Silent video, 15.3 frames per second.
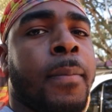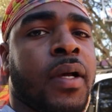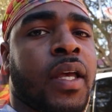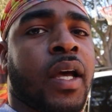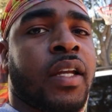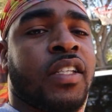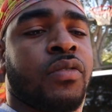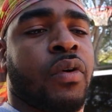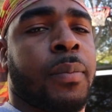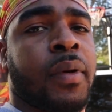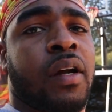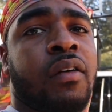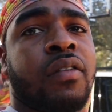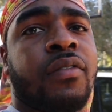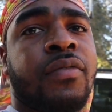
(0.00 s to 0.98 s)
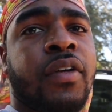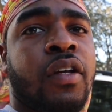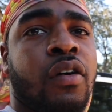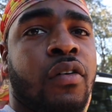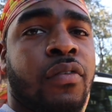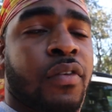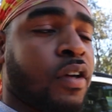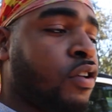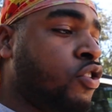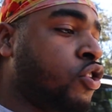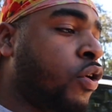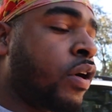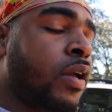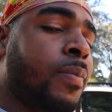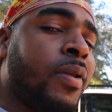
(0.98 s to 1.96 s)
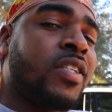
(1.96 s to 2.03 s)
but yeah, this is where I'm at off the video. If you
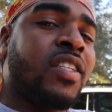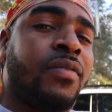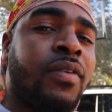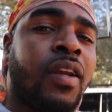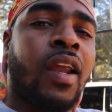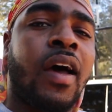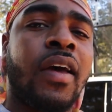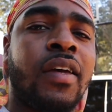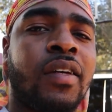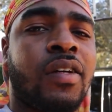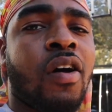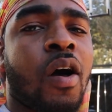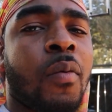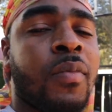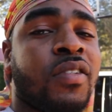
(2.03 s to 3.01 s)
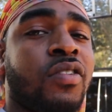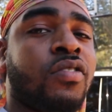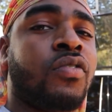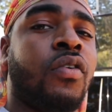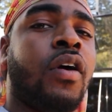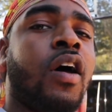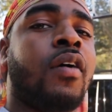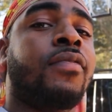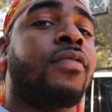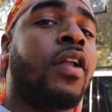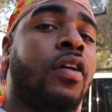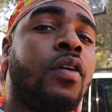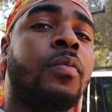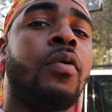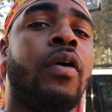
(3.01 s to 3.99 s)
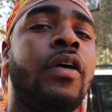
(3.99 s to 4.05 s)
enjoyed it, please leave a like, comment, subscribe, follow
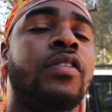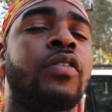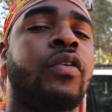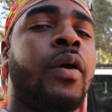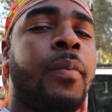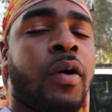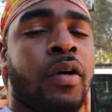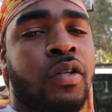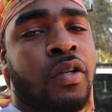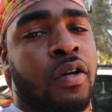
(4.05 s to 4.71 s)
your boy on Instagram,